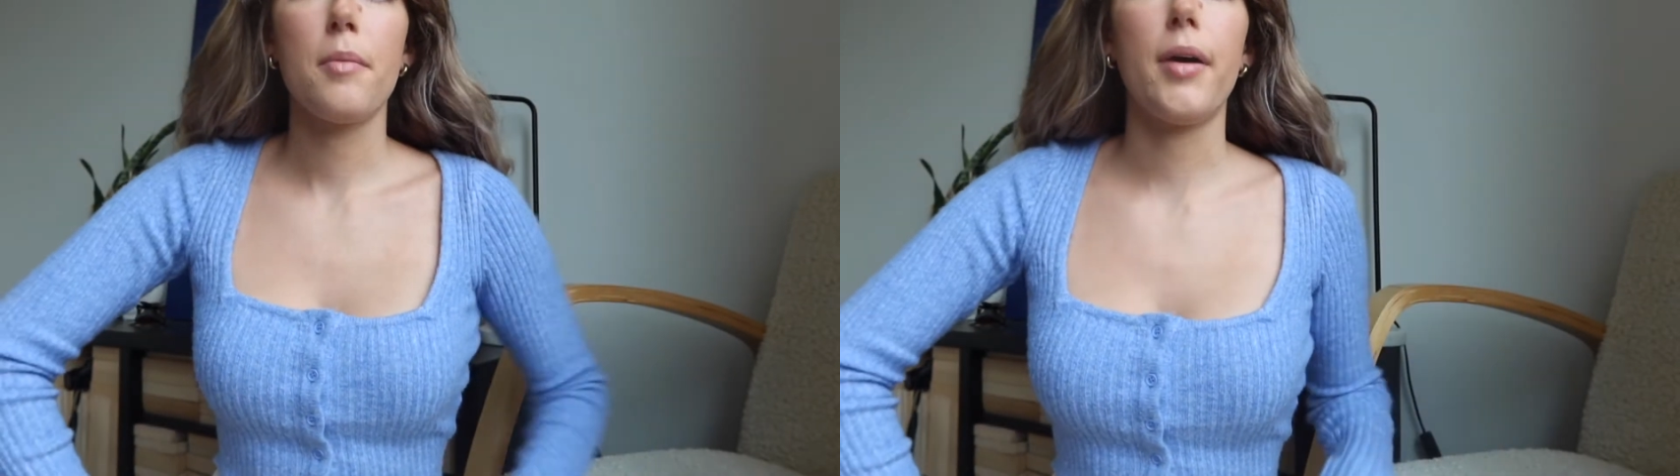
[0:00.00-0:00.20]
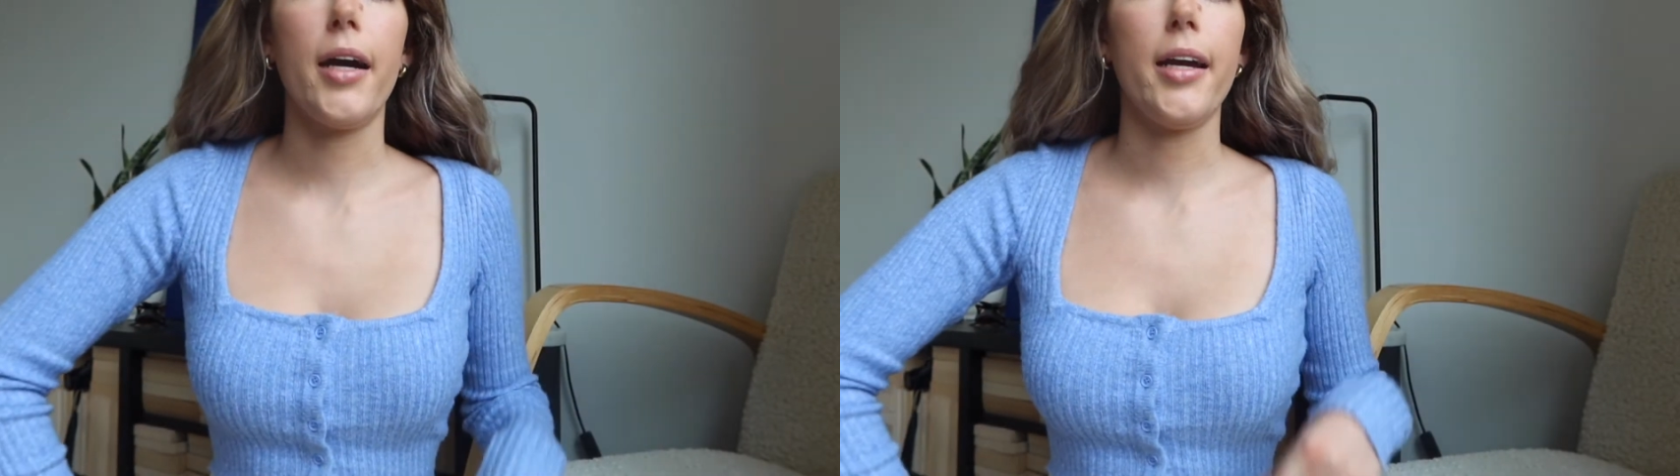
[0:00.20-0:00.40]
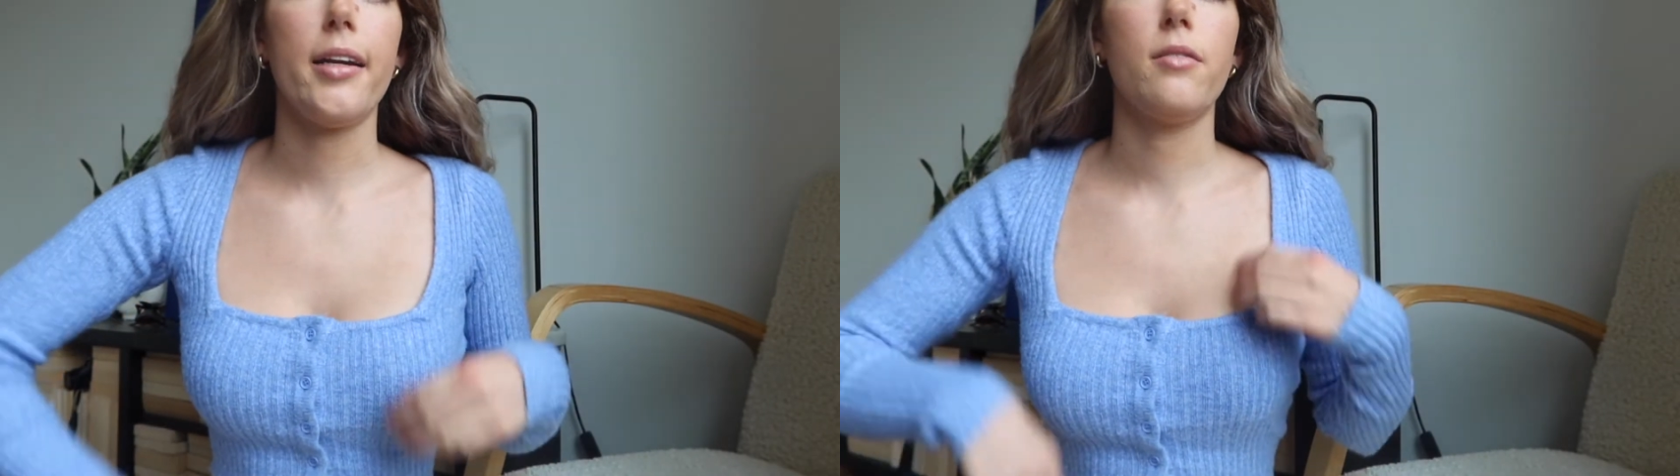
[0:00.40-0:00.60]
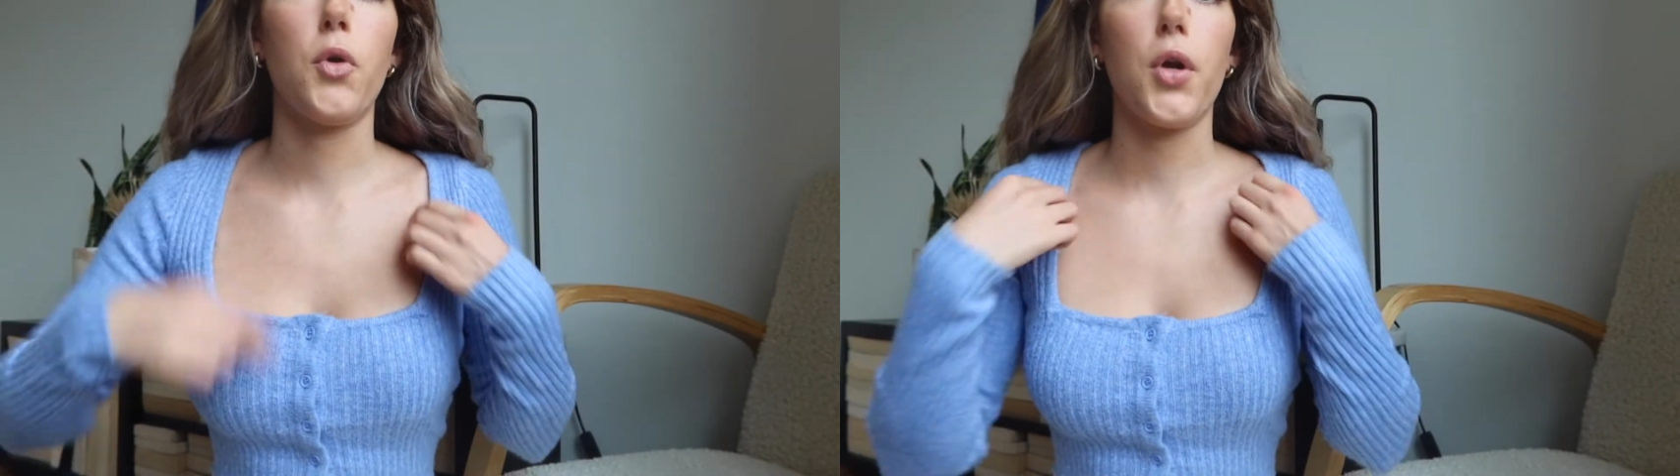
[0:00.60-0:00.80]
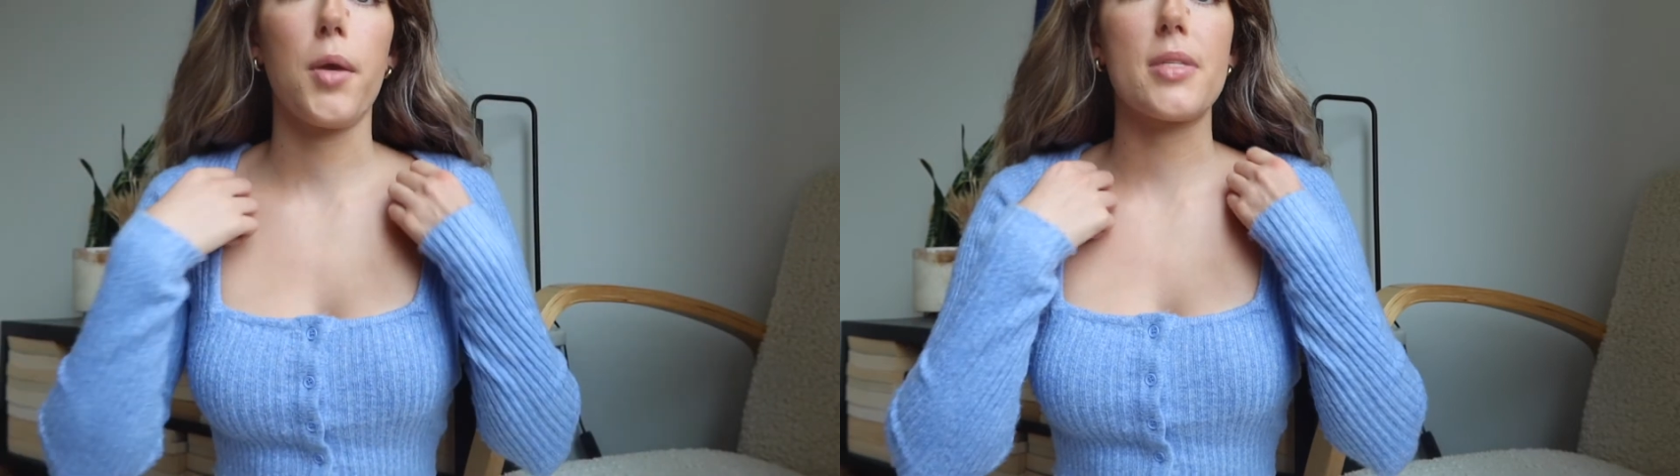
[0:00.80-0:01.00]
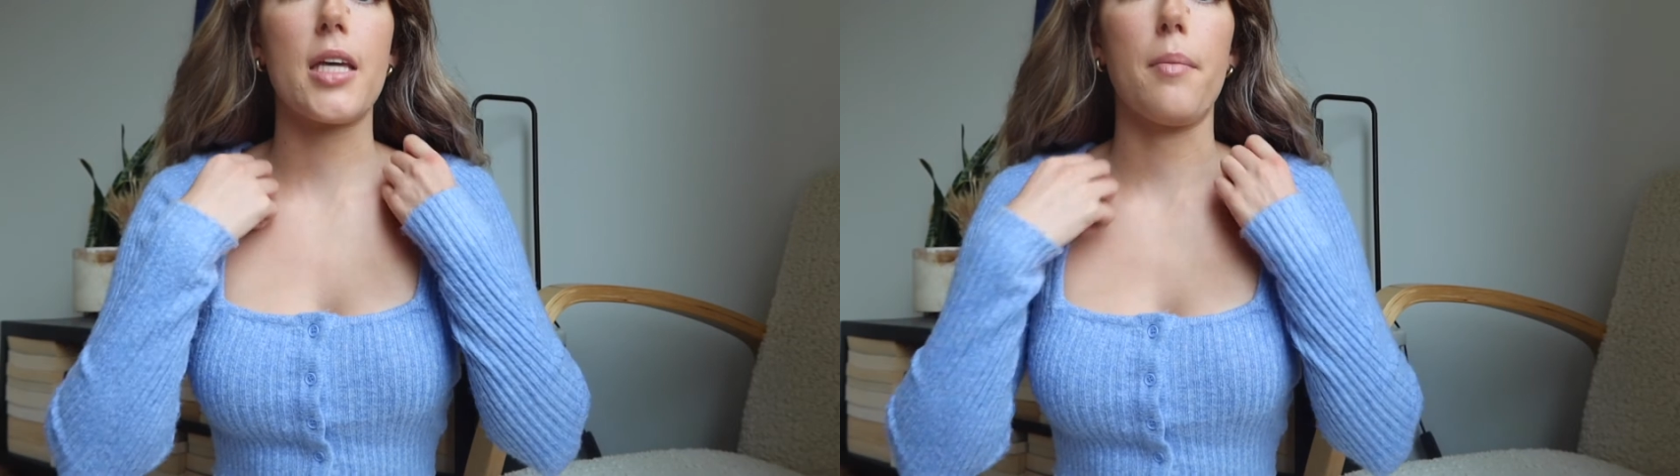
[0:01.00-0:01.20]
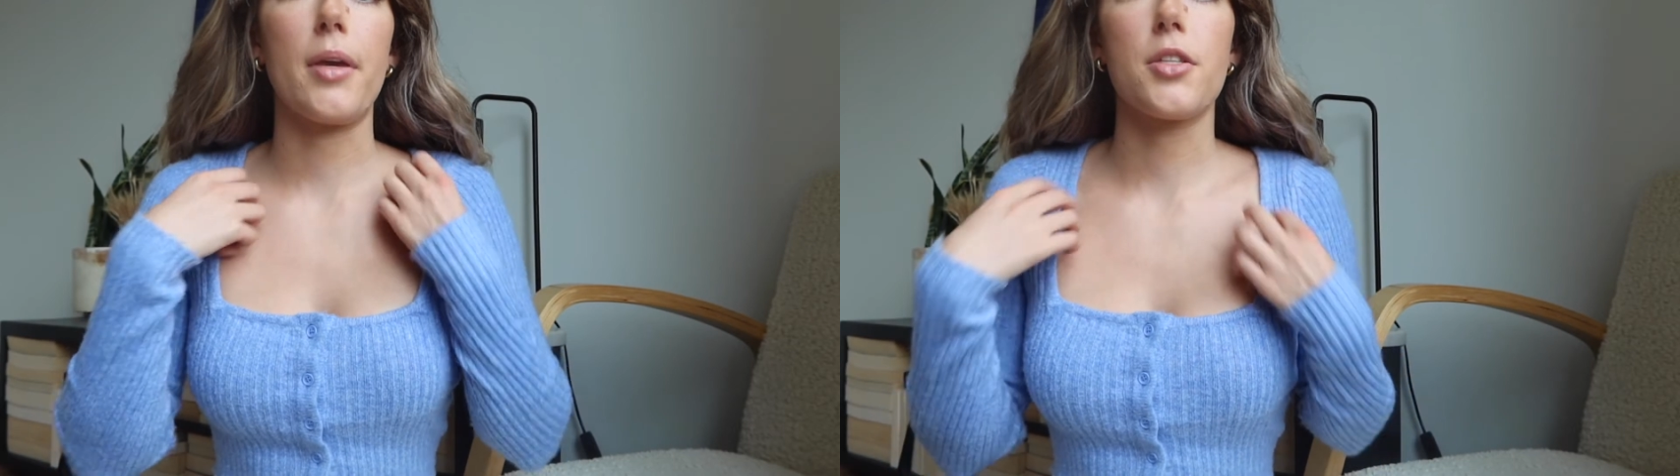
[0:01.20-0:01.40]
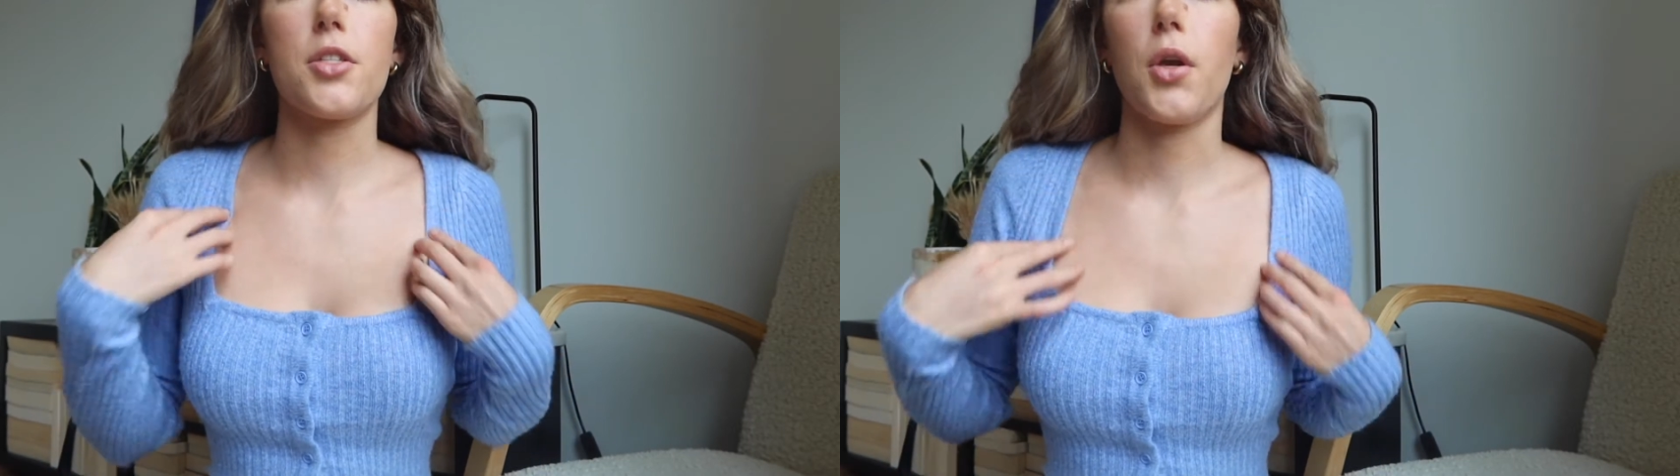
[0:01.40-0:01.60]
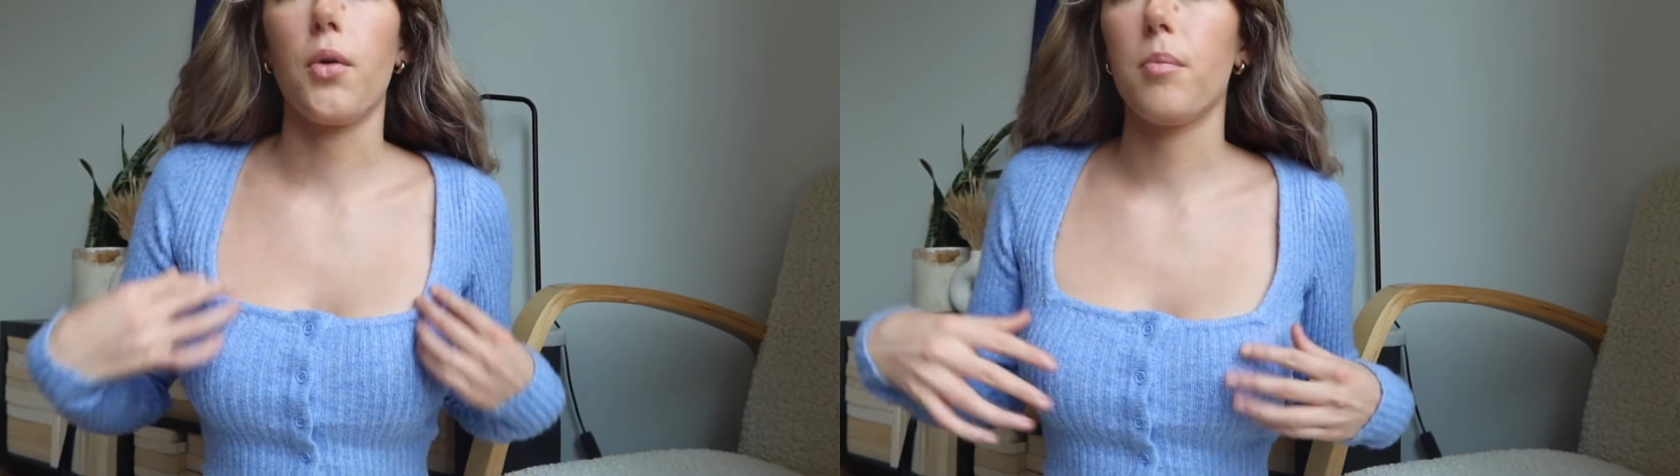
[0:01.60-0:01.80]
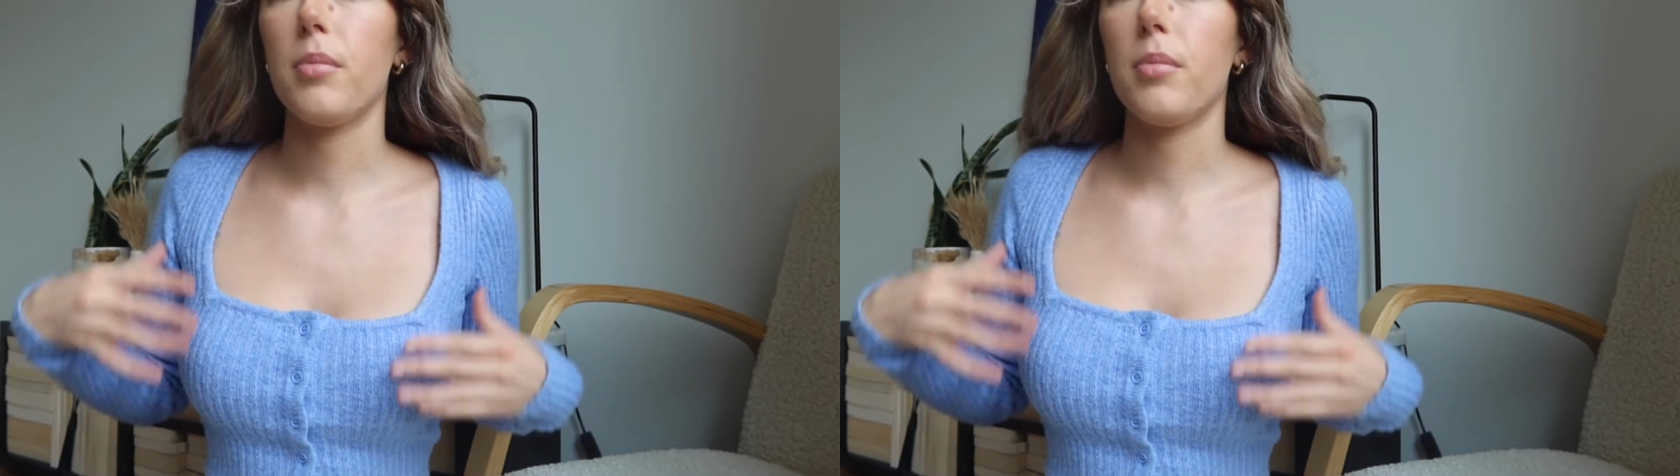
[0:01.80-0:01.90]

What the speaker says: but autumn's coming soon.